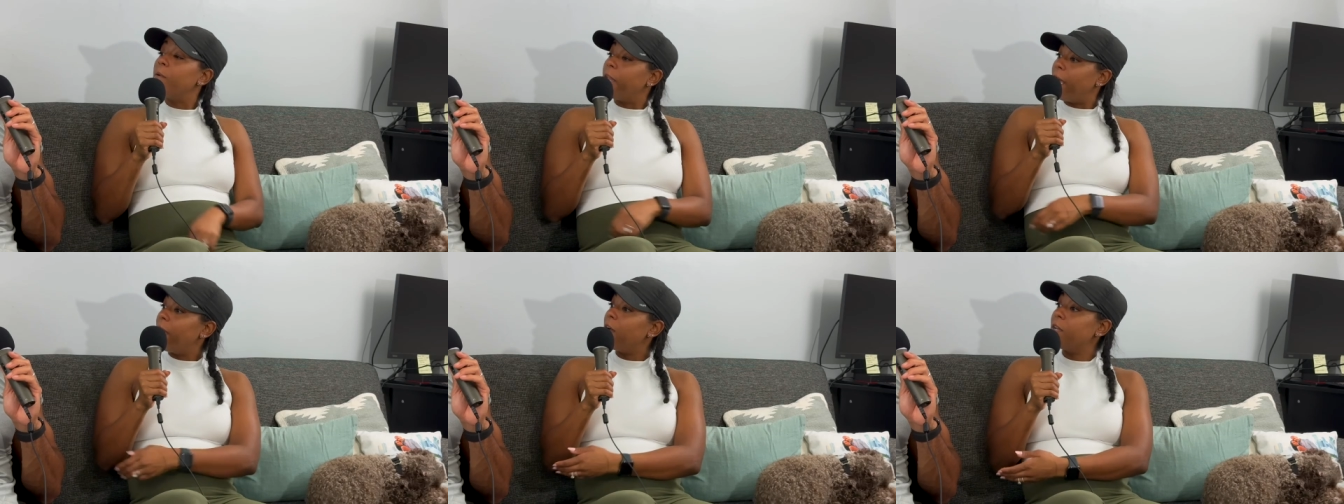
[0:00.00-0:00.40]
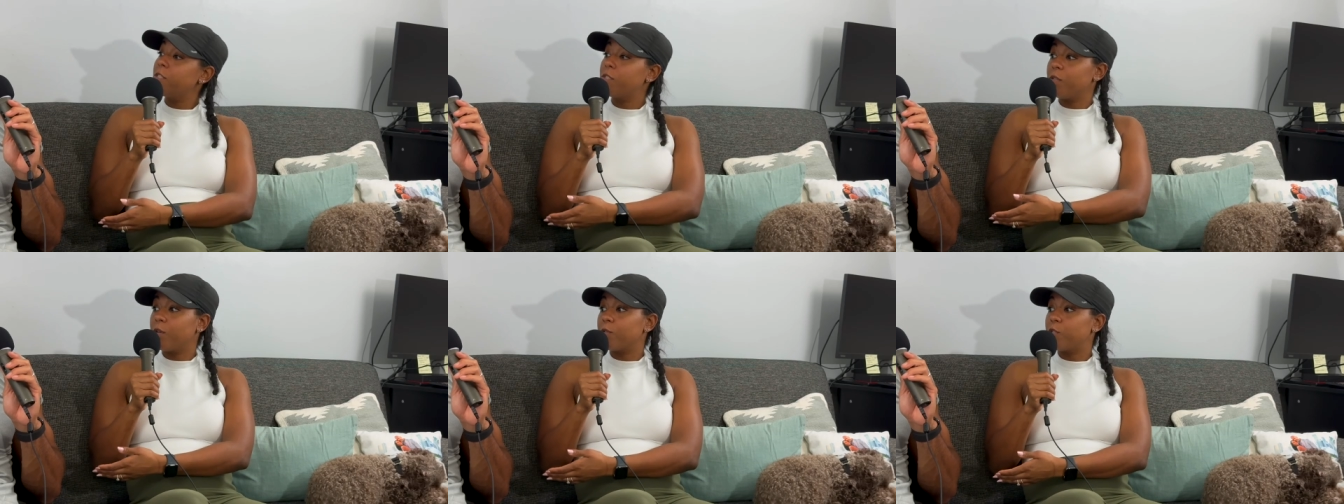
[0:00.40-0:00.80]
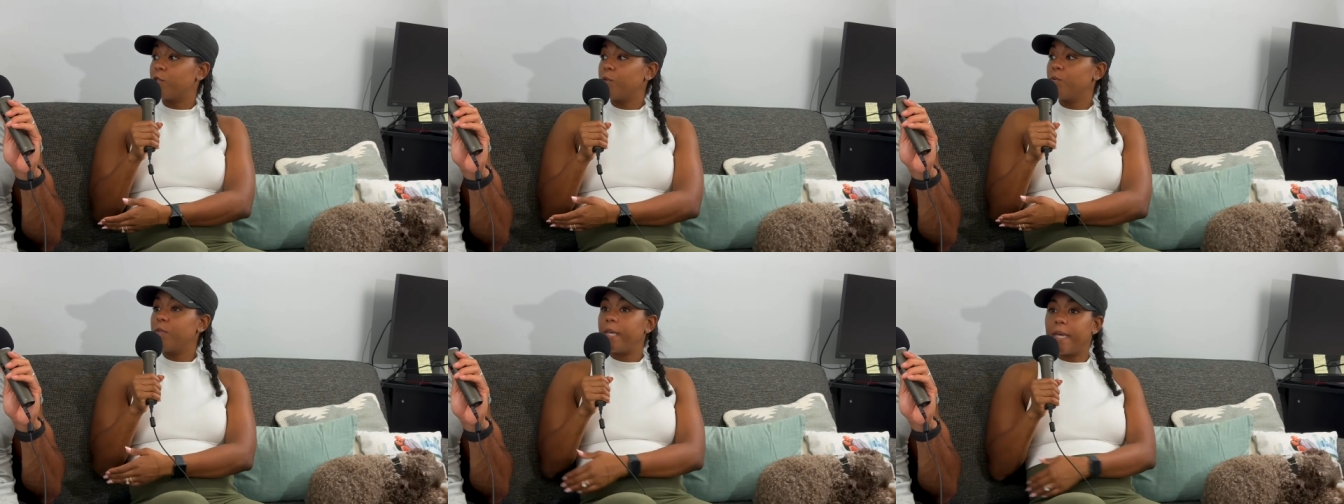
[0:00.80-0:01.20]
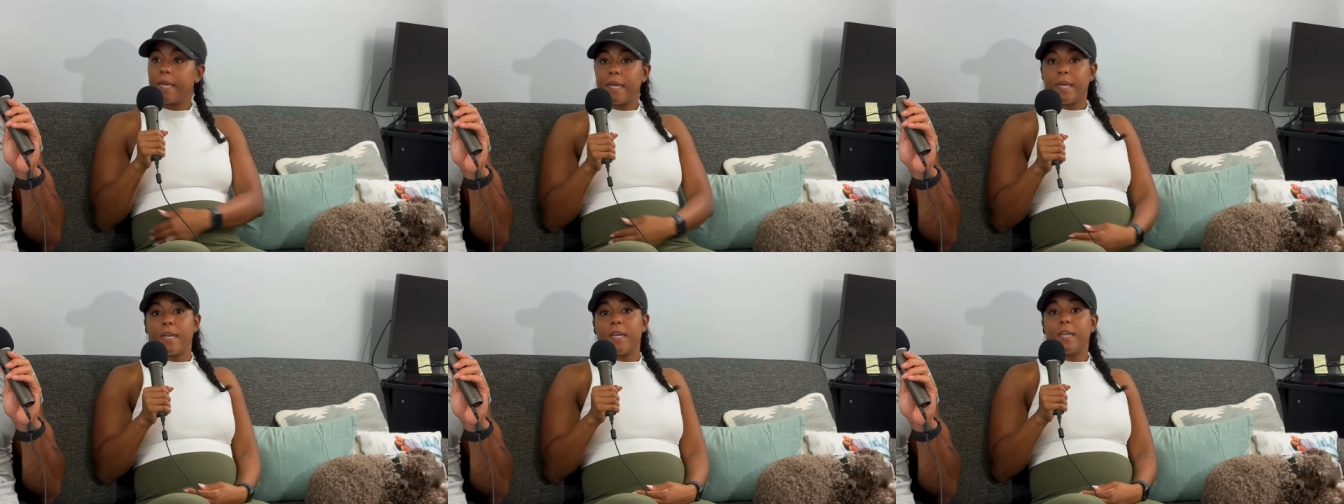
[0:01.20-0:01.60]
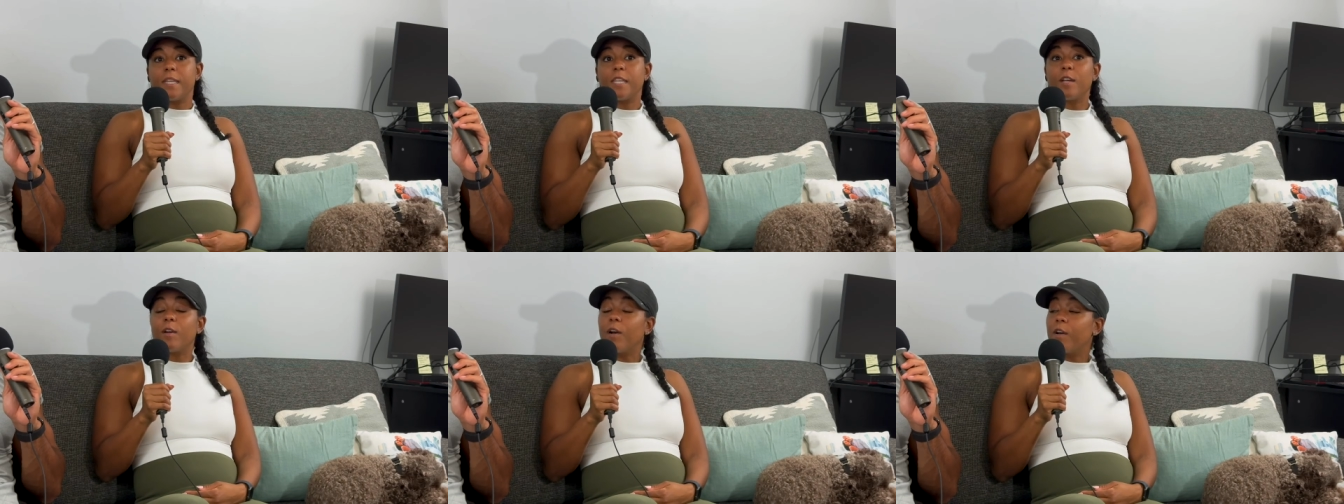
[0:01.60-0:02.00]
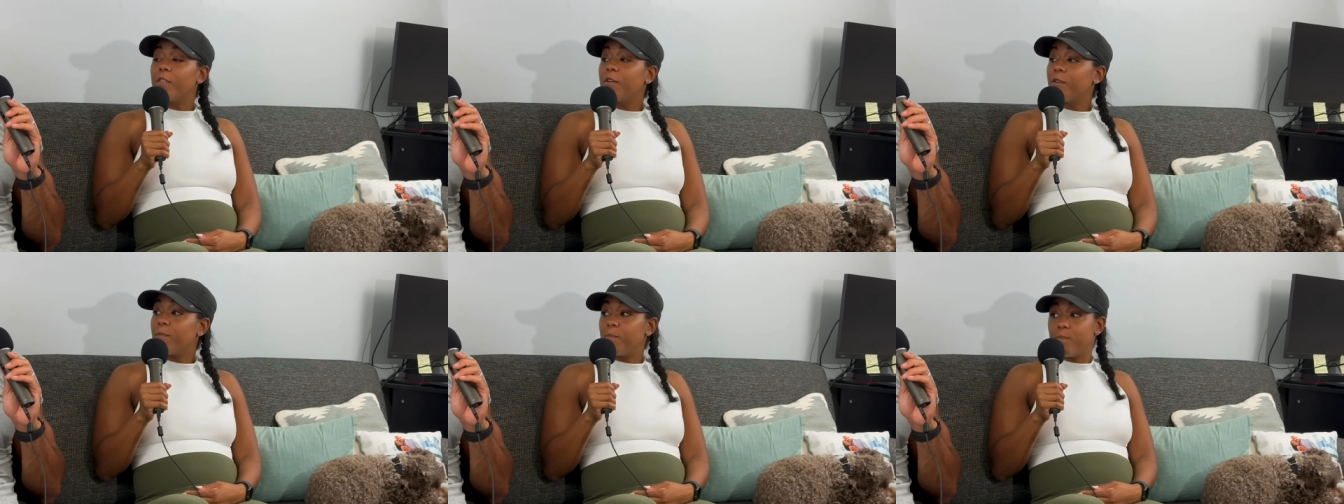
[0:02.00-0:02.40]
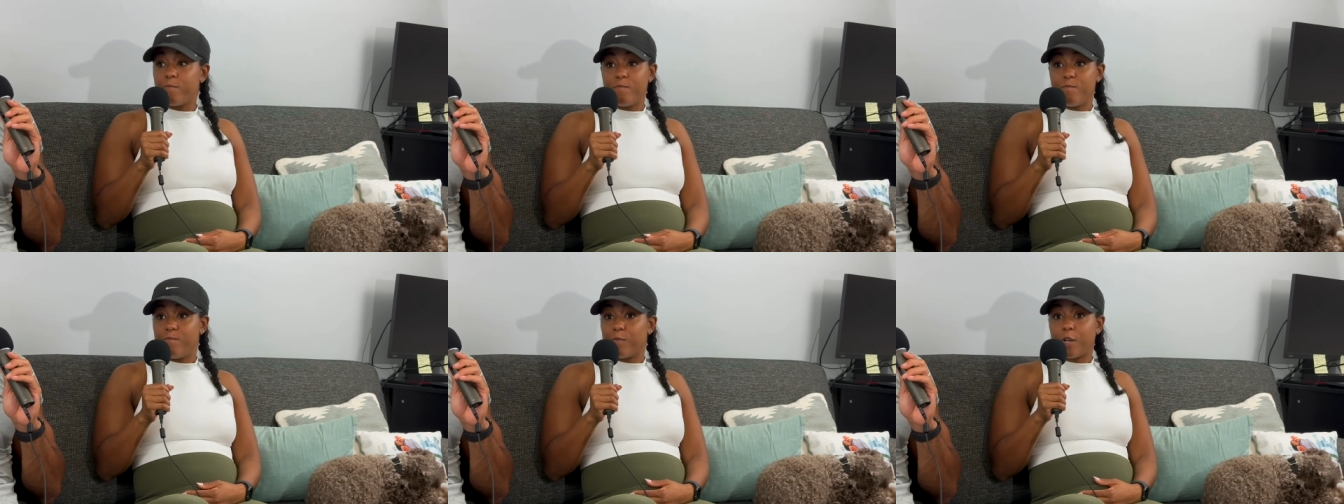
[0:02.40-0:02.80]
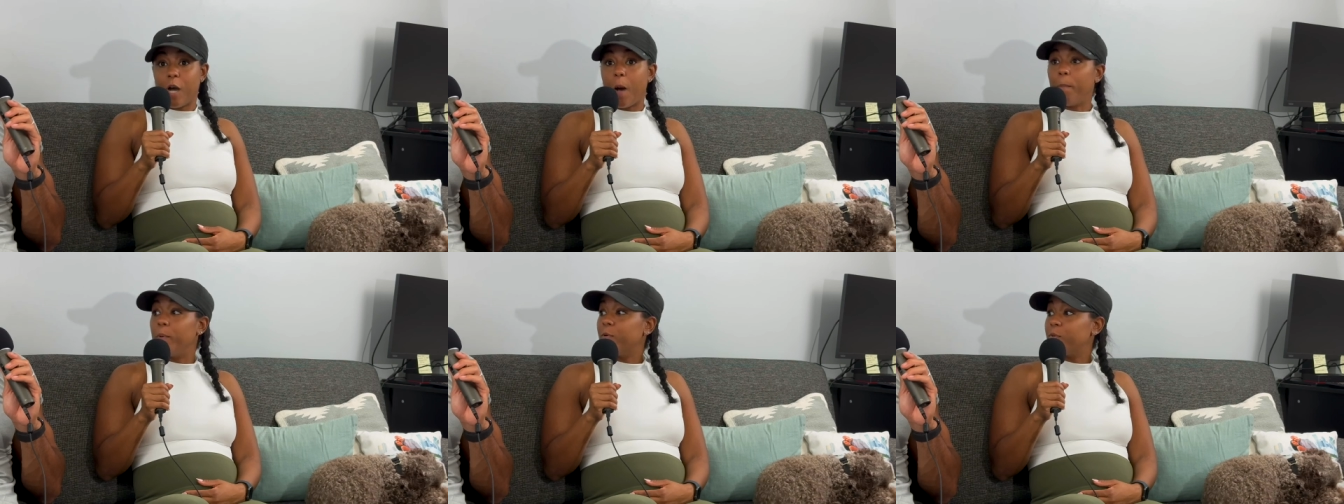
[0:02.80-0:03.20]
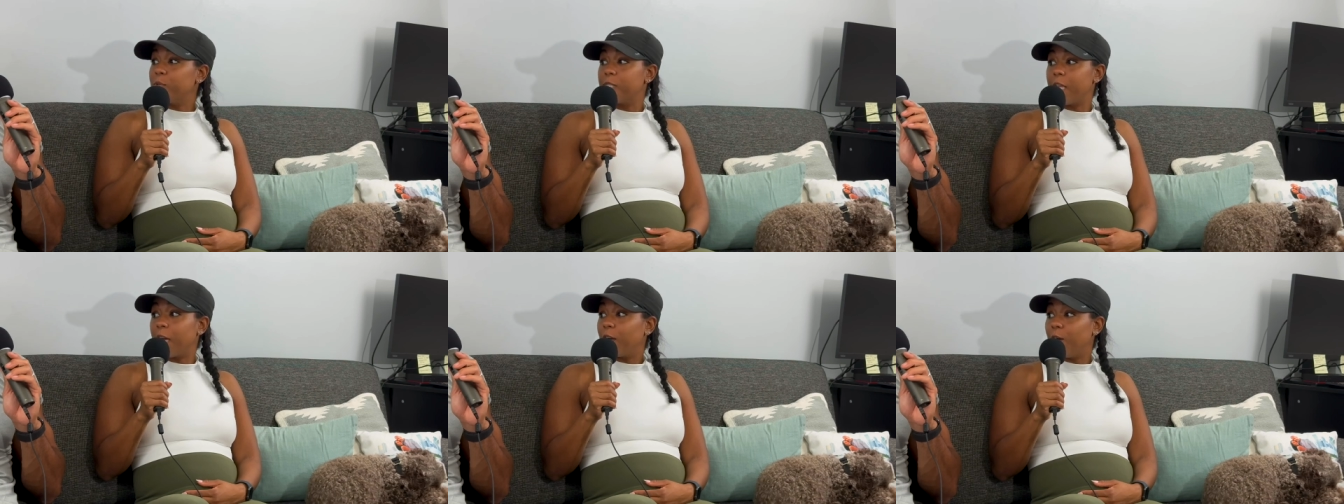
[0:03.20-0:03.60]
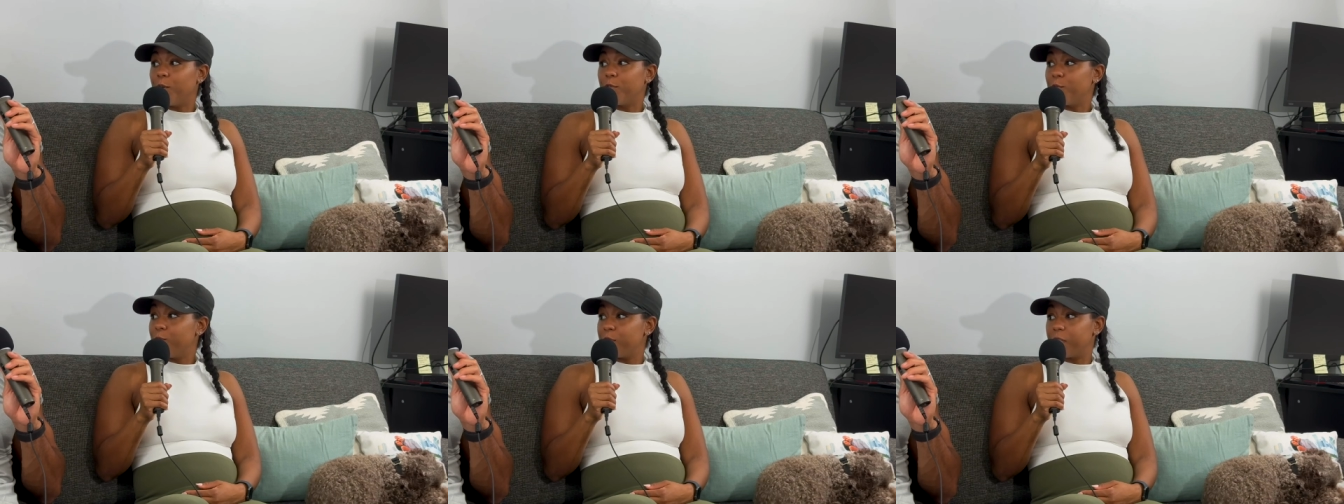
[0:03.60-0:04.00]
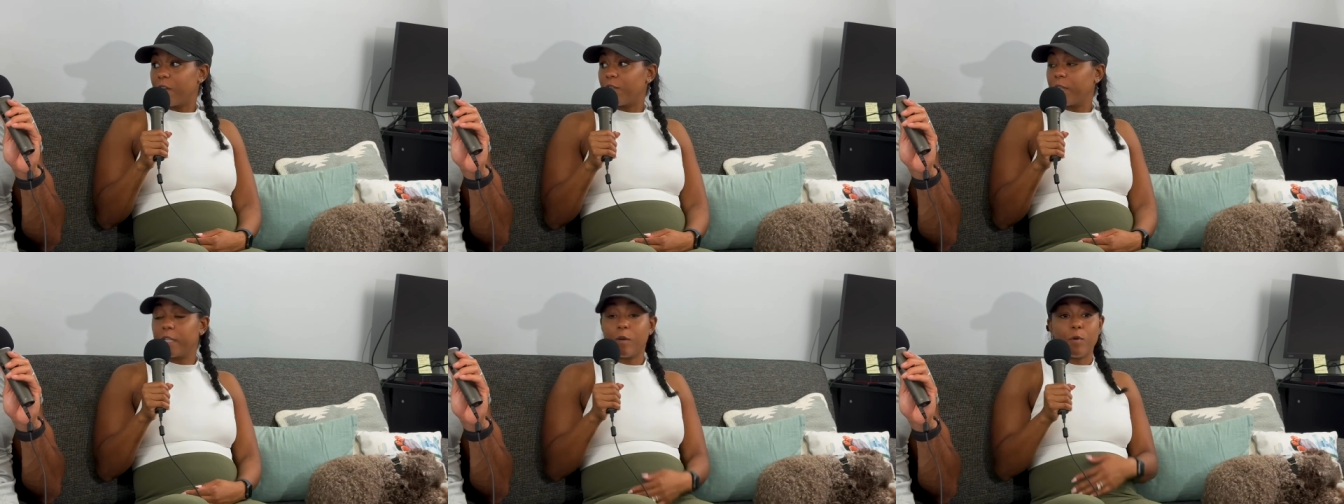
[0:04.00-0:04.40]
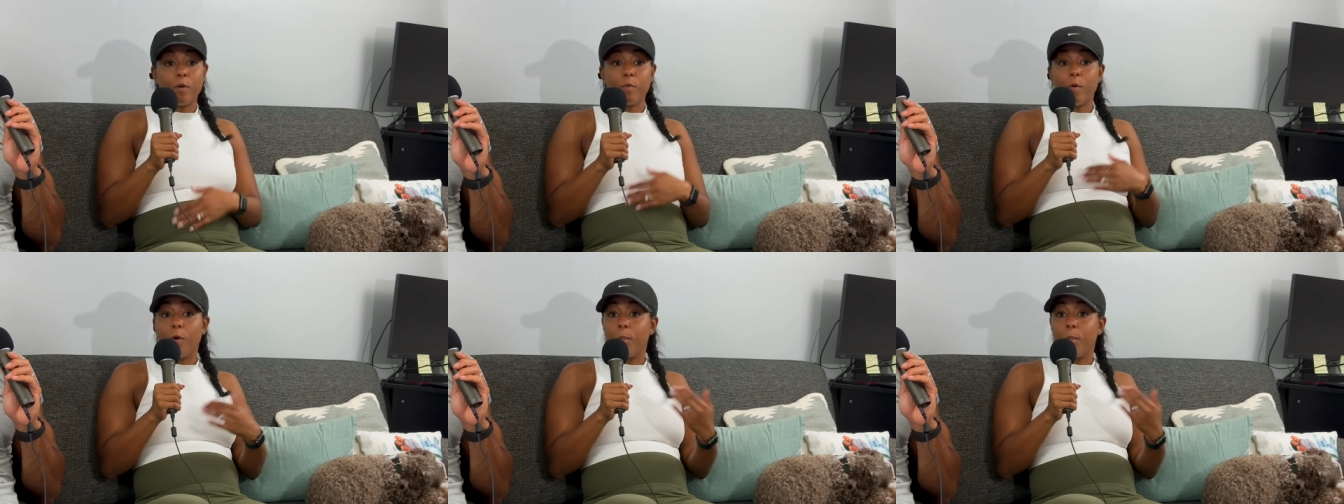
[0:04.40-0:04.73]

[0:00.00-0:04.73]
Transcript: let us know, too, that there are other couples that go through stuff like, or, or